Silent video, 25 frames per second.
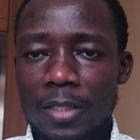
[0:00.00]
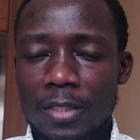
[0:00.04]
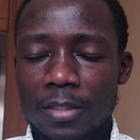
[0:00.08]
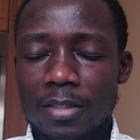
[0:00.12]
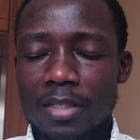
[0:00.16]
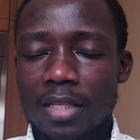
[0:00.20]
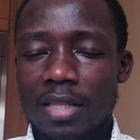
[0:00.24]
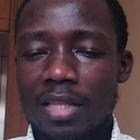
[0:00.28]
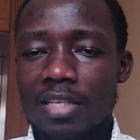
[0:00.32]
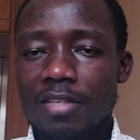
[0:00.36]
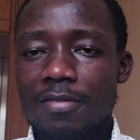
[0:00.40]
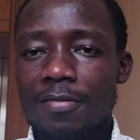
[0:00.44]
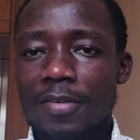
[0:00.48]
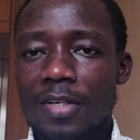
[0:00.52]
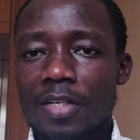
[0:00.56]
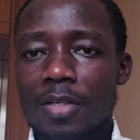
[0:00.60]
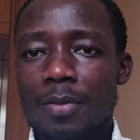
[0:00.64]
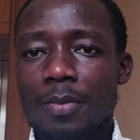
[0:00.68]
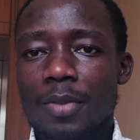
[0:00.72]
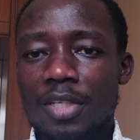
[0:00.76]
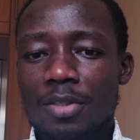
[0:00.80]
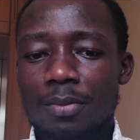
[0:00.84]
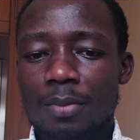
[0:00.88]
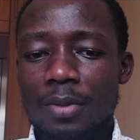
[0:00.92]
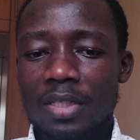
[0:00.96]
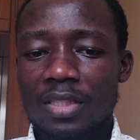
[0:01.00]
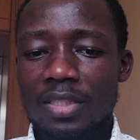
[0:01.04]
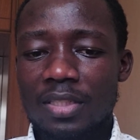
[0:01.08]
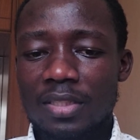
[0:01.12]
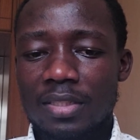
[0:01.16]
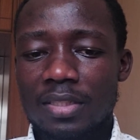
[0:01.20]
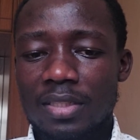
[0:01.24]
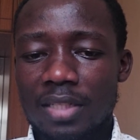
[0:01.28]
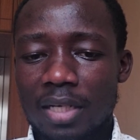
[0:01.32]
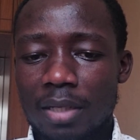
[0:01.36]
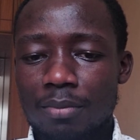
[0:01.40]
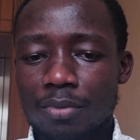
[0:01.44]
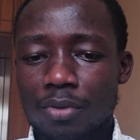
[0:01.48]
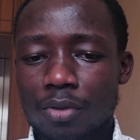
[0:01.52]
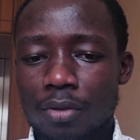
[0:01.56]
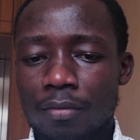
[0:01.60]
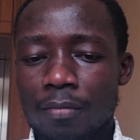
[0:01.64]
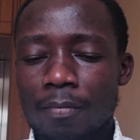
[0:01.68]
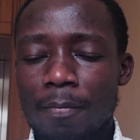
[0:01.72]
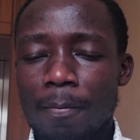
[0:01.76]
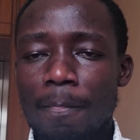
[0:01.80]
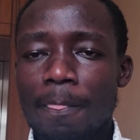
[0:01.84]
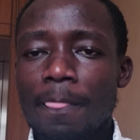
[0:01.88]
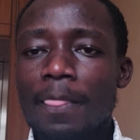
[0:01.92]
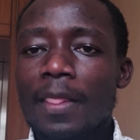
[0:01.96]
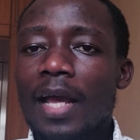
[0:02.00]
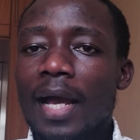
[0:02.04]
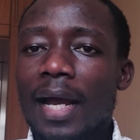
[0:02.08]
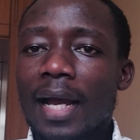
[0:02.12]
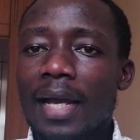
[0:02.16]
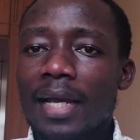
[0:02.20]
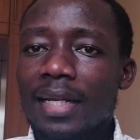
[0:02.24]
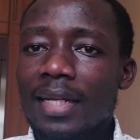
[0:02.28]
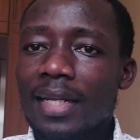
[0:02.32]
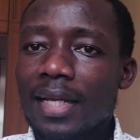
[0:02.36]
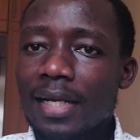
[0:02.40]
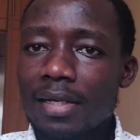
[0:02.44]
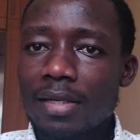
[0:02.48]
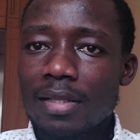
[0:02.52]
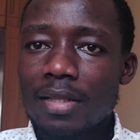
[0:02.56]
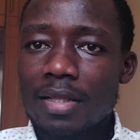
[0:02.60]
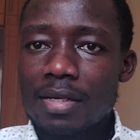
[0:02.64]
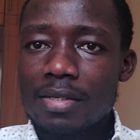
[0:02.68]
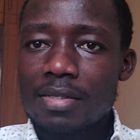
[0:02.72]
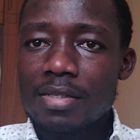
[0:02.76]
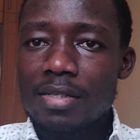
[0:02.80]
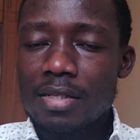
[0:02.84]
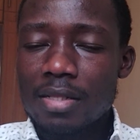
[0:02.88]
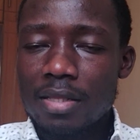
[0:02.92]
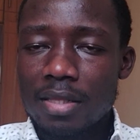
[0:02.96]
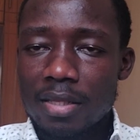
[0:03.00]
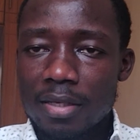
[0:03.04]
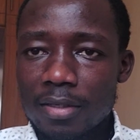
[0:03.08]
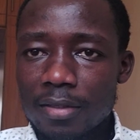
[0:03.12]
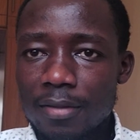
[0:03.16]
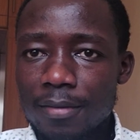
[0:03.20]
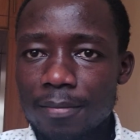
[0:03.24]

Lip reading: And these valuable experiences in terms of, I learned this and this.